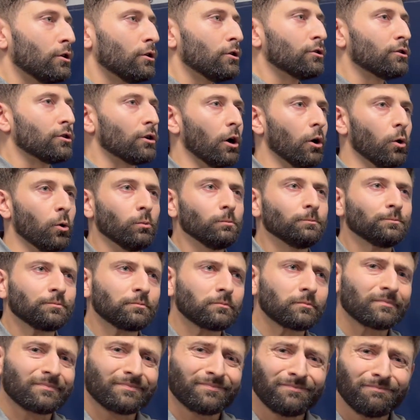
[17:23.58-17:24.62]
So
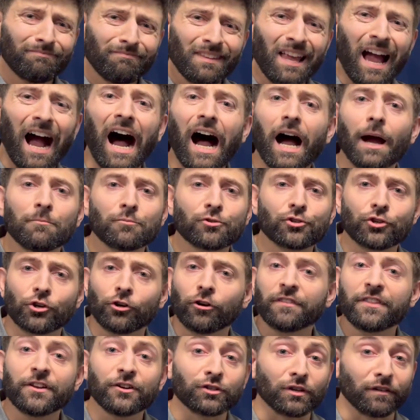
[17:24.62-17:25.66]
I'm
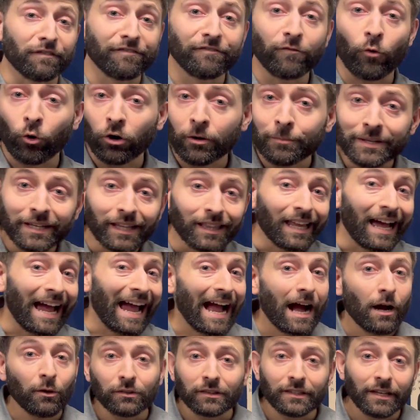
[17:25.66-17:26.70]
sure there's a formula
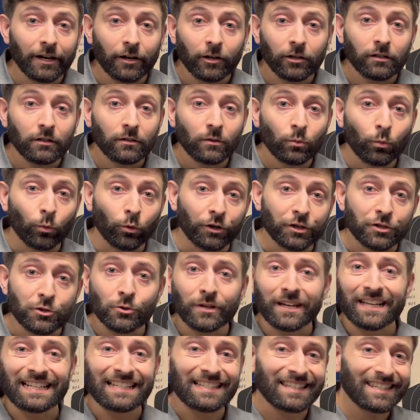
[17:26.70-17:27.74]
out there where you
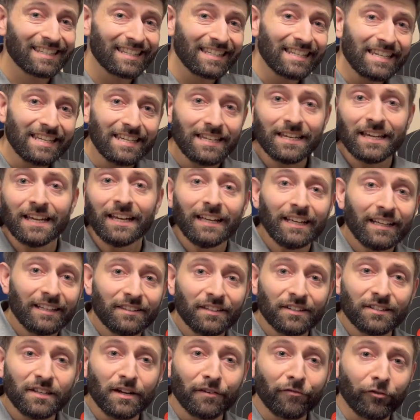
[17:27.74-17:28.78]
can see
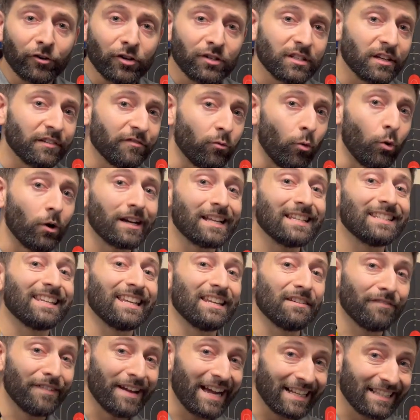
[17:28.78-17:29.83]
the difference if one is
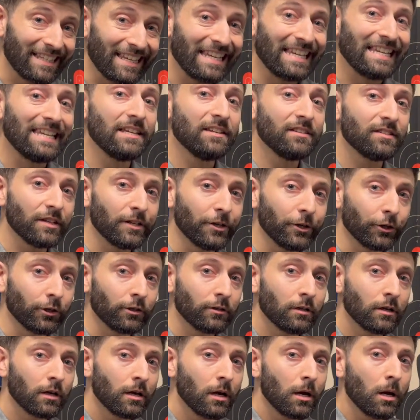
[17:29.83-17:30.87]
in fact easier.
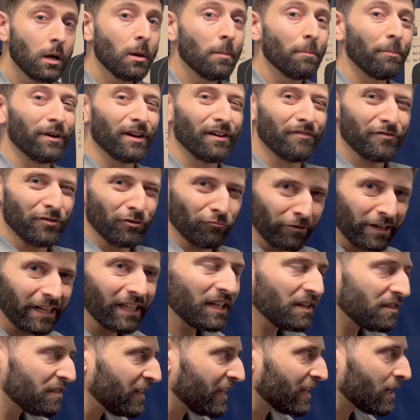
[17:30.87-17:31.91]
But if you
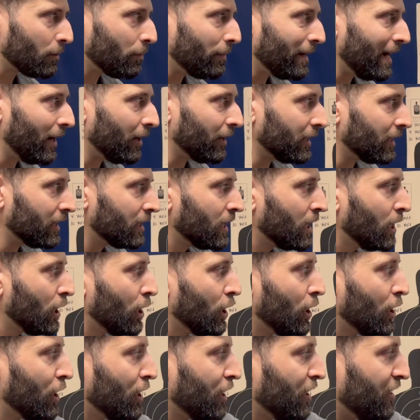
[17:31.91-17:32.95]
really think about it,
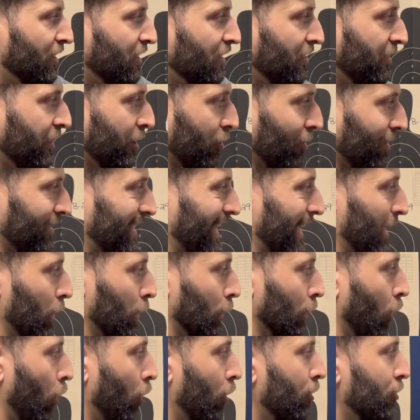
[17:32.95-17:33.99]
there is a
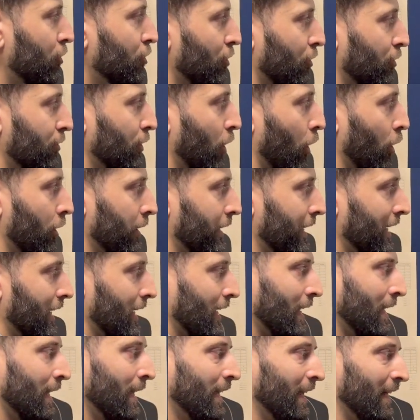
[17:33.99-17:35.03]
larger target
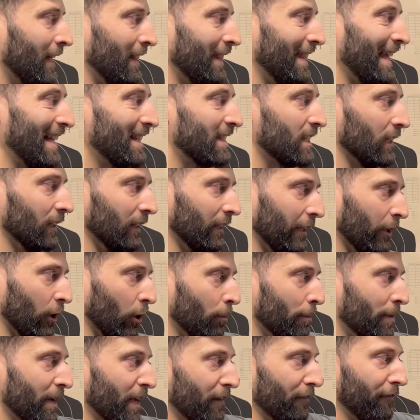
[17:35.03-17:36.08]
that's a little
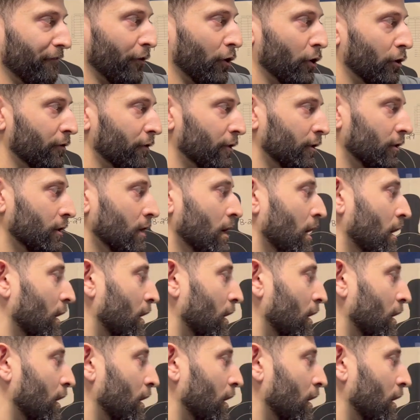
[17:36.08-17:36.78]
bit further